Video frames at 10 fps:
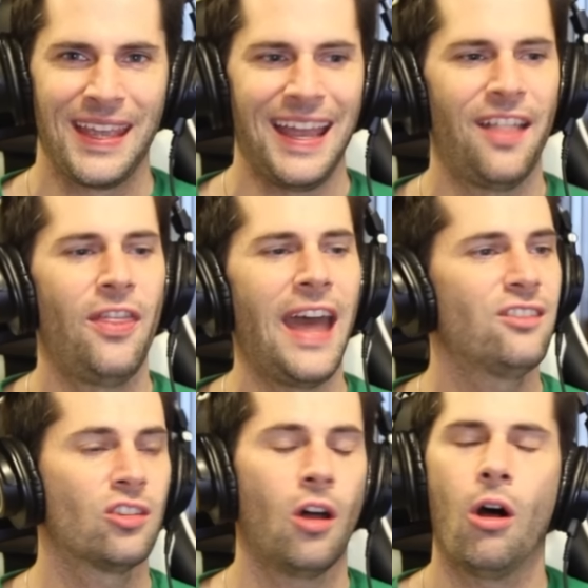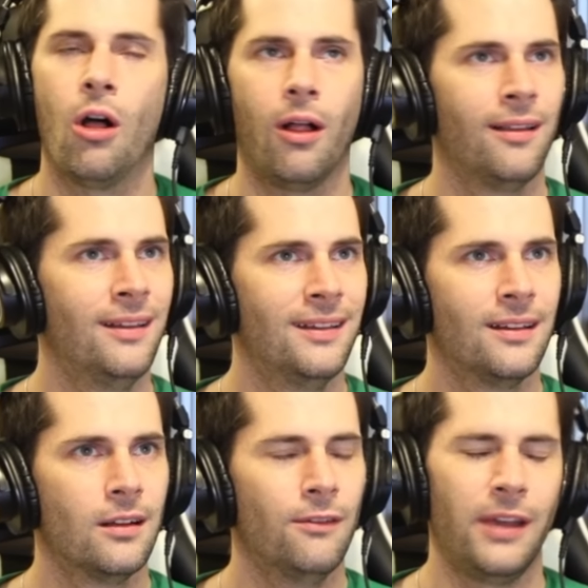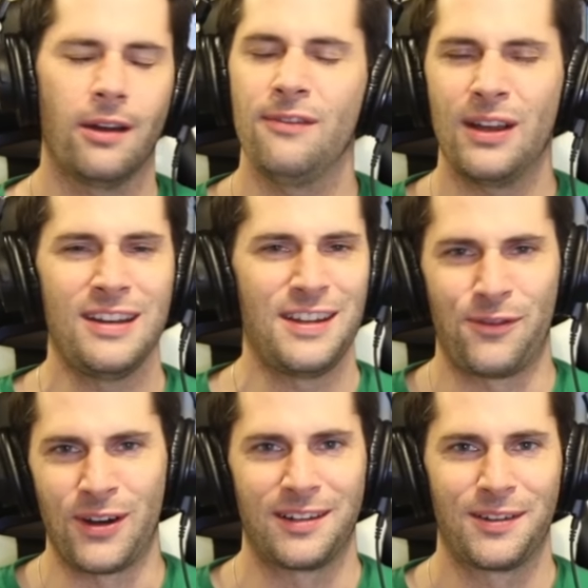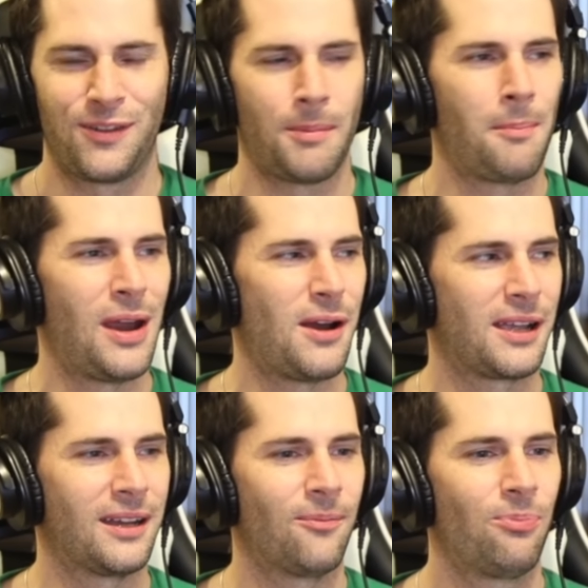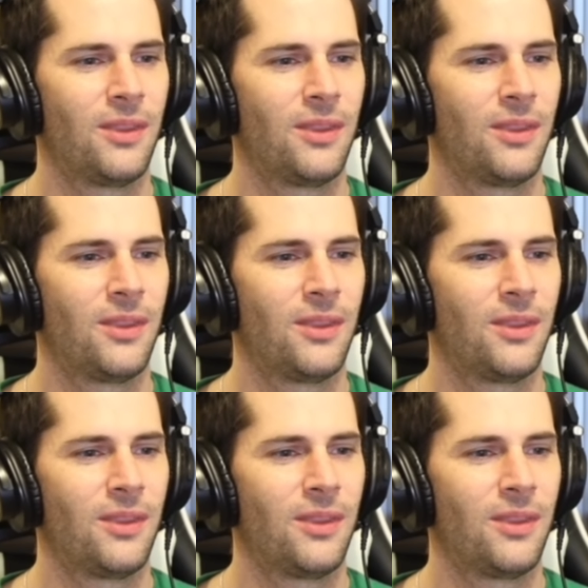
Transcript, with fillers: And that's all very, very different from America.